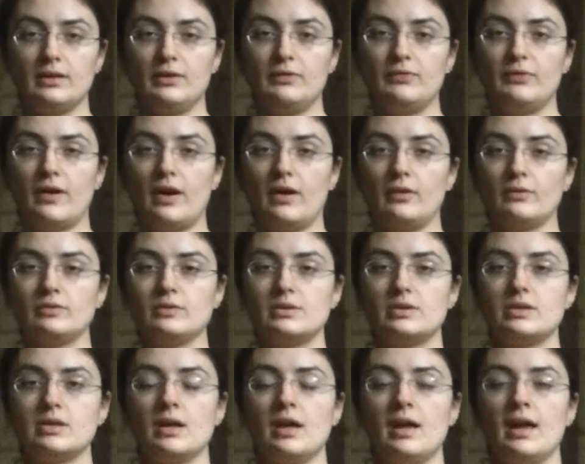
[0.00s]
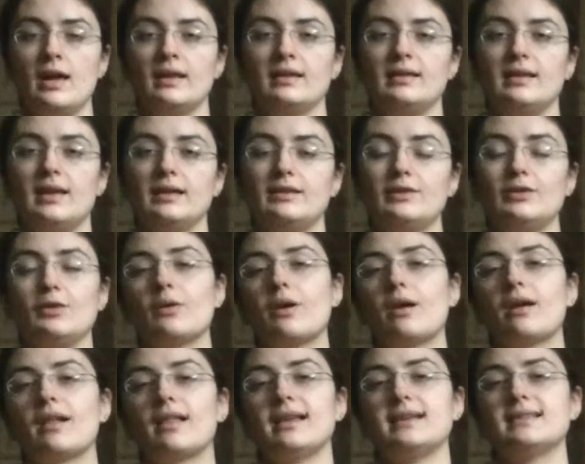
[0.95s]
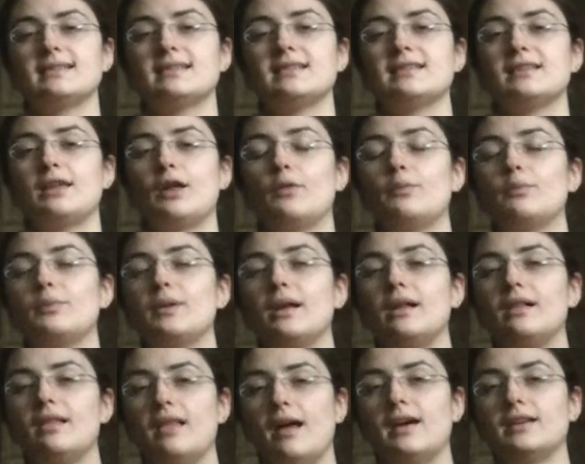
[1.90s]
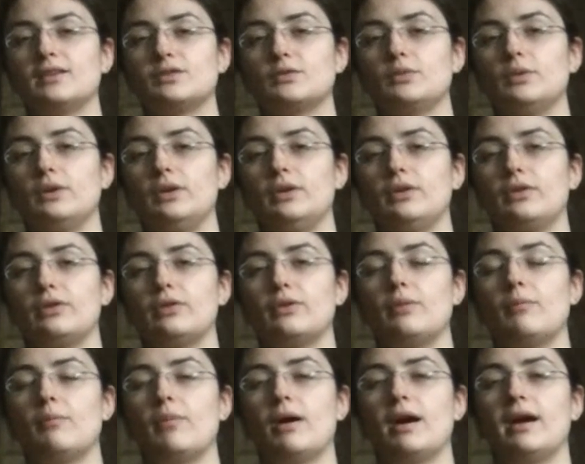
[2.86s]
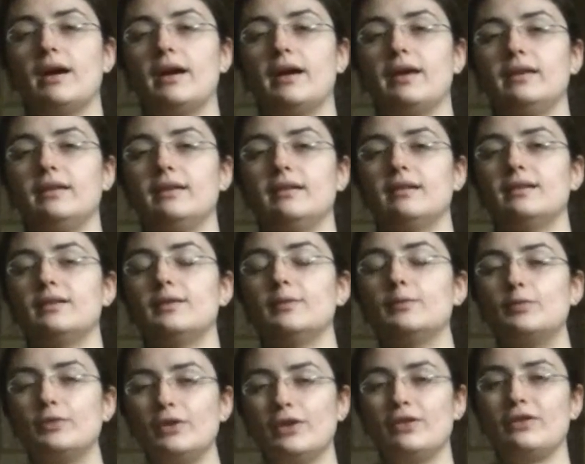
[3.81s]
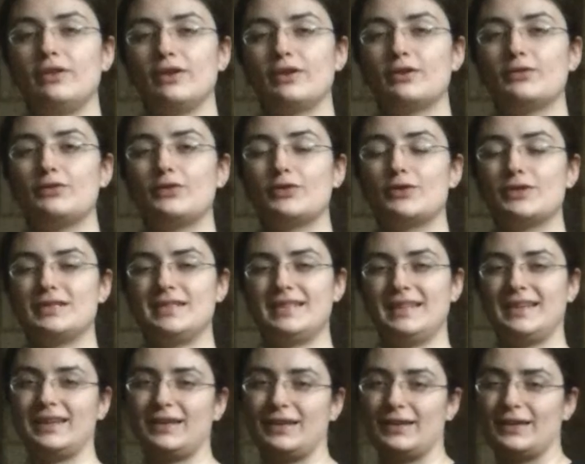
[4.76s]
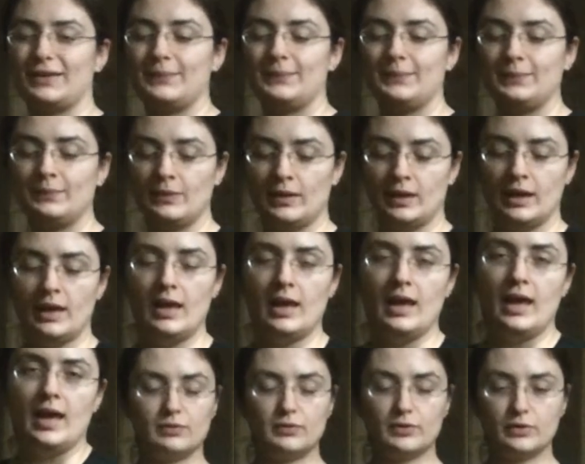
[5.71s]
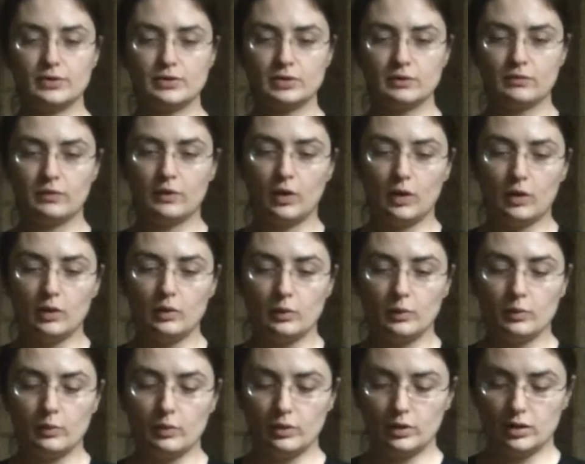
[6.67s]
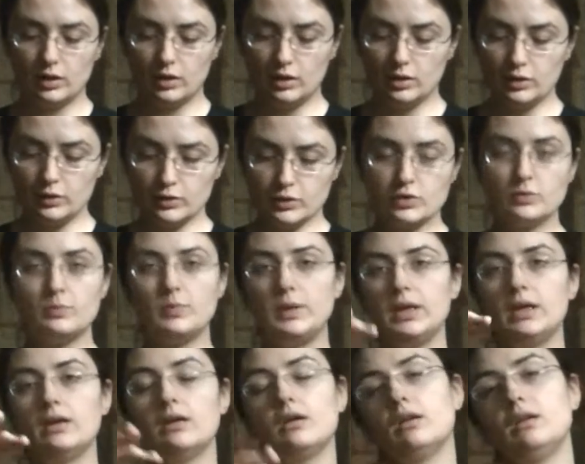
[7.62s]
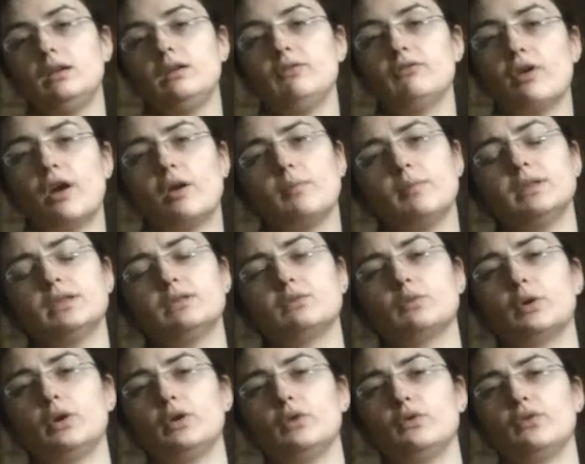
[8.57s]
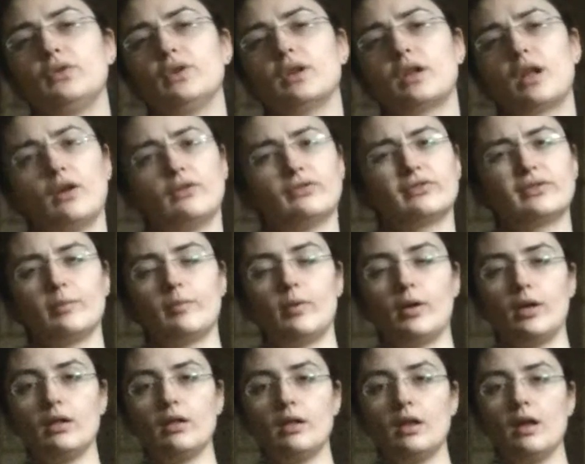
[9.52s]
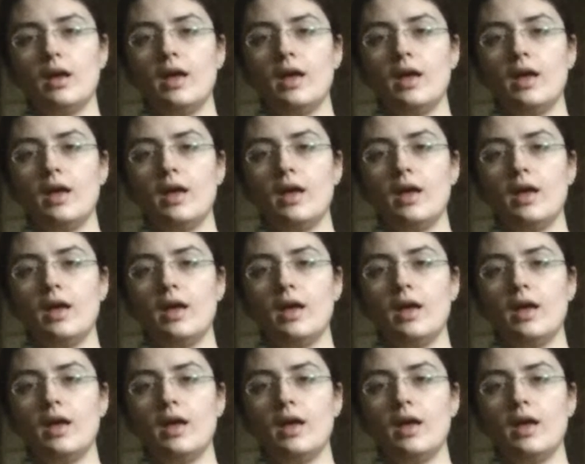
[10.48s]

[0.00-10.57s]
found that yoga classes helped me a lot with my breathing for singing. First of all, you should be in an environment where you feel comfortable,